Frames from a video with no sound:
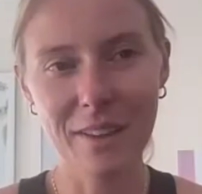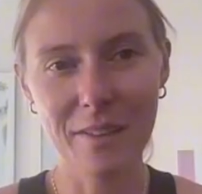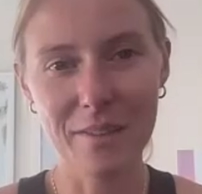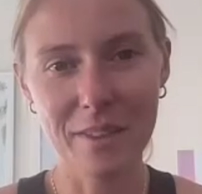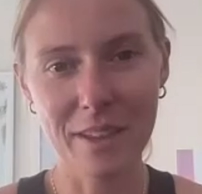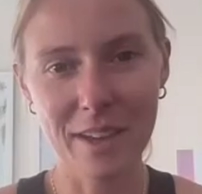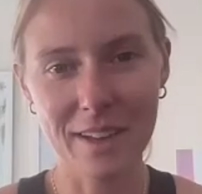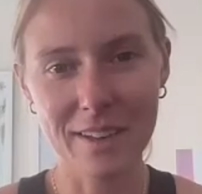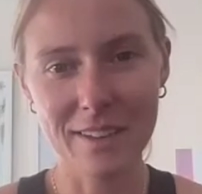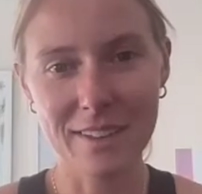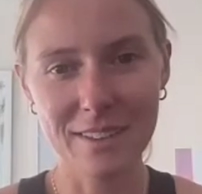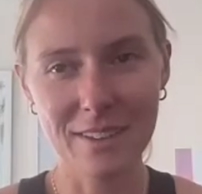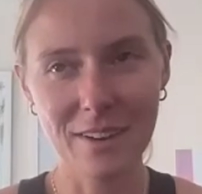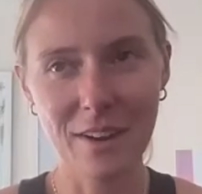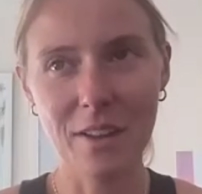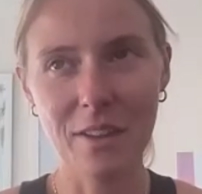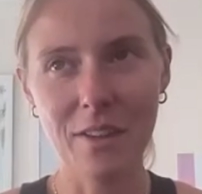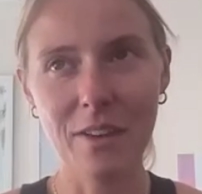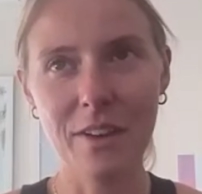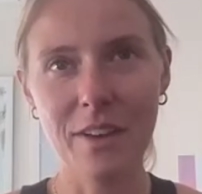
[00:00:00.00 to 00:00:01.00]
love that.
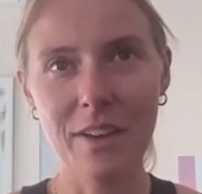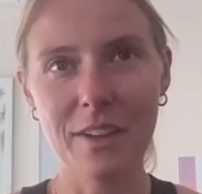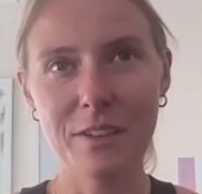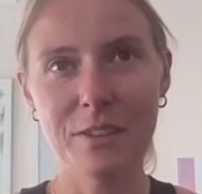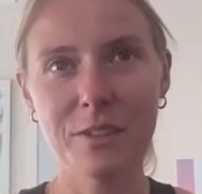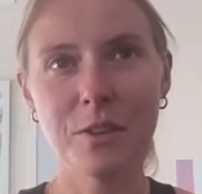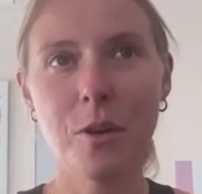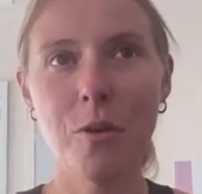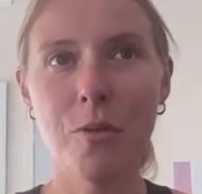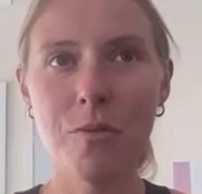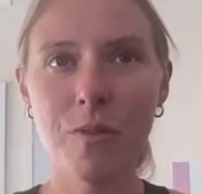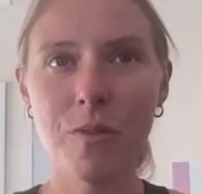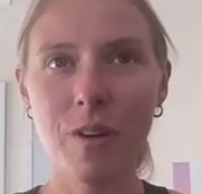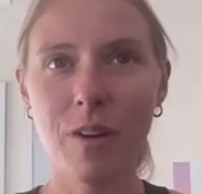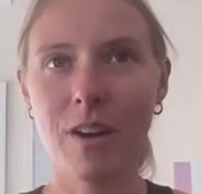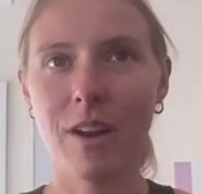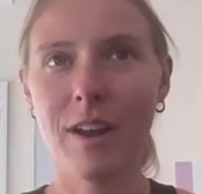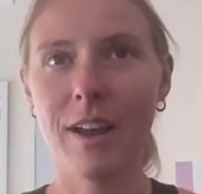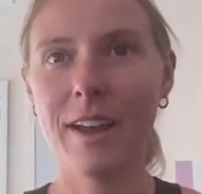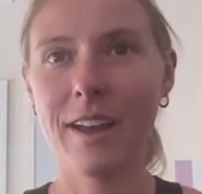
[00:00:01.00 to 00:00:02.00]
Not looking so
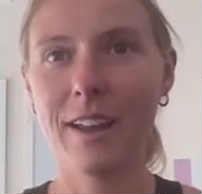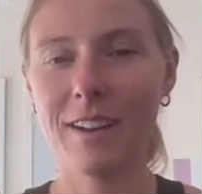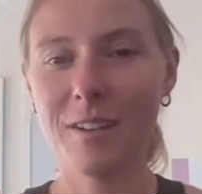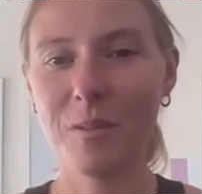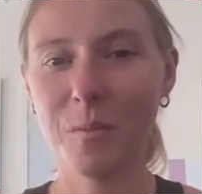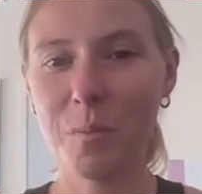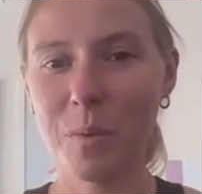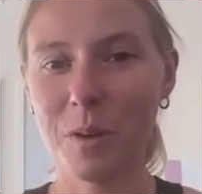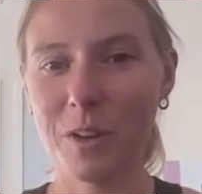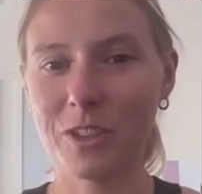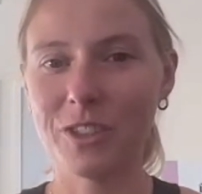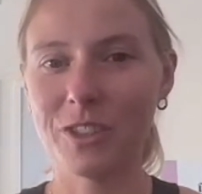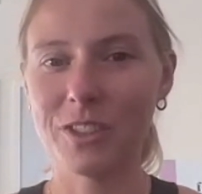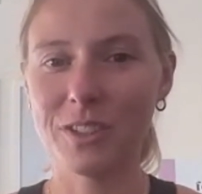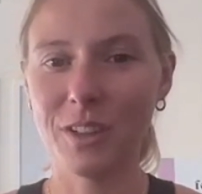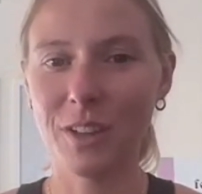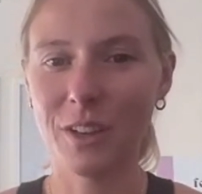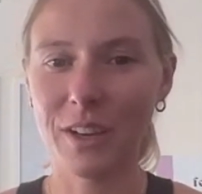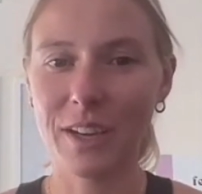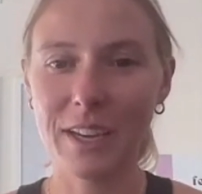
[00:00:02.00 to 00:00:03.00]
far ahead, but
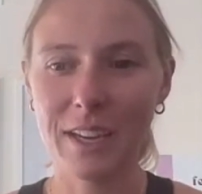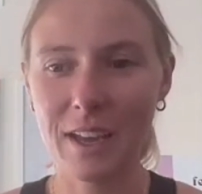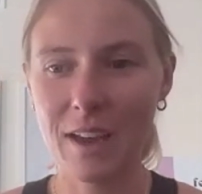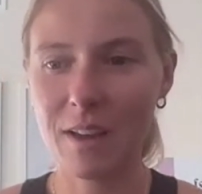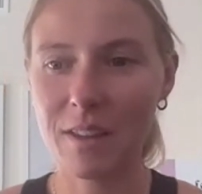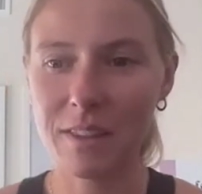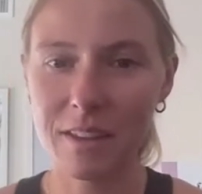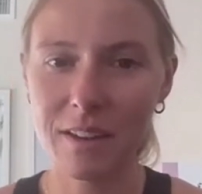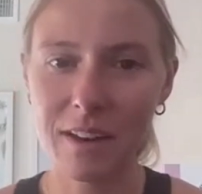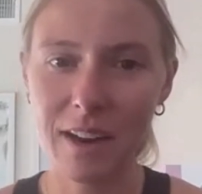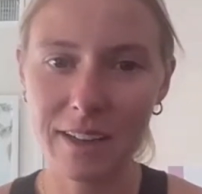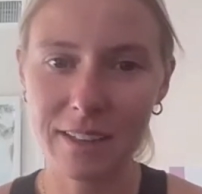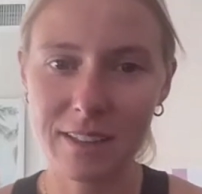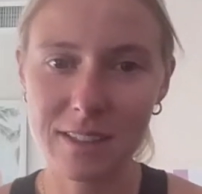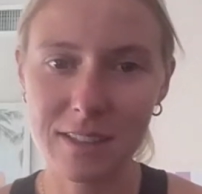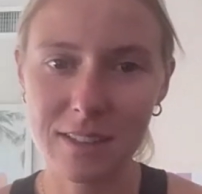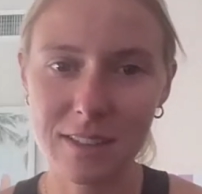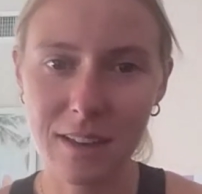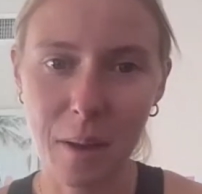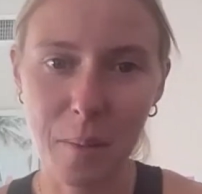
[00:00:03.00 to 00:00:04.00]
just looking at the
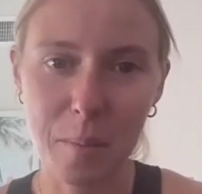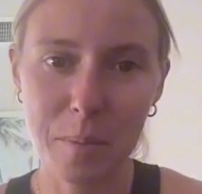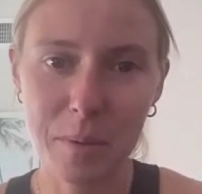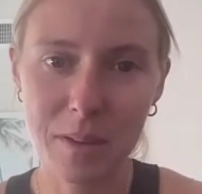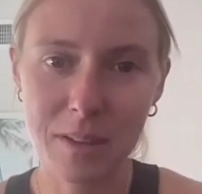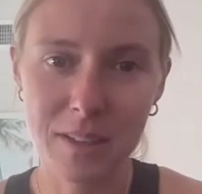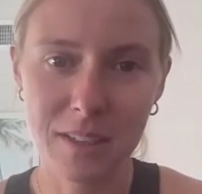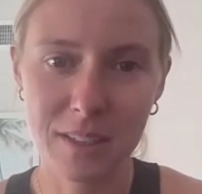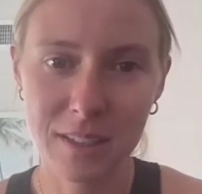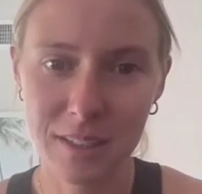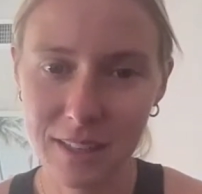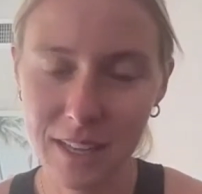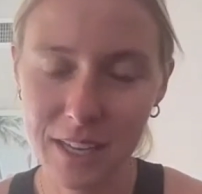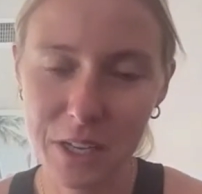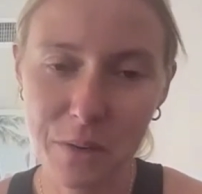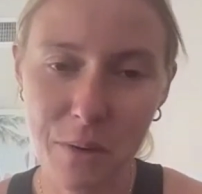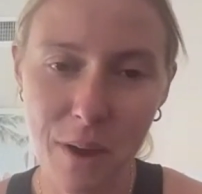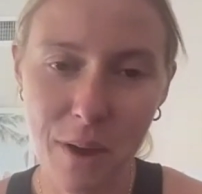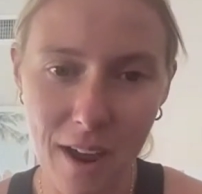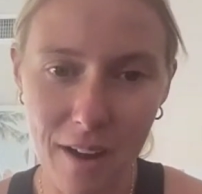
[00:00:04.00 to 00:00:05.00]
next step
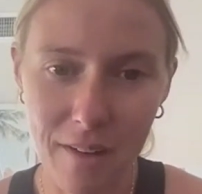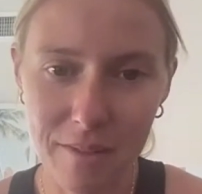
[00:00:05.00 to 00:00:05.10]
that you have.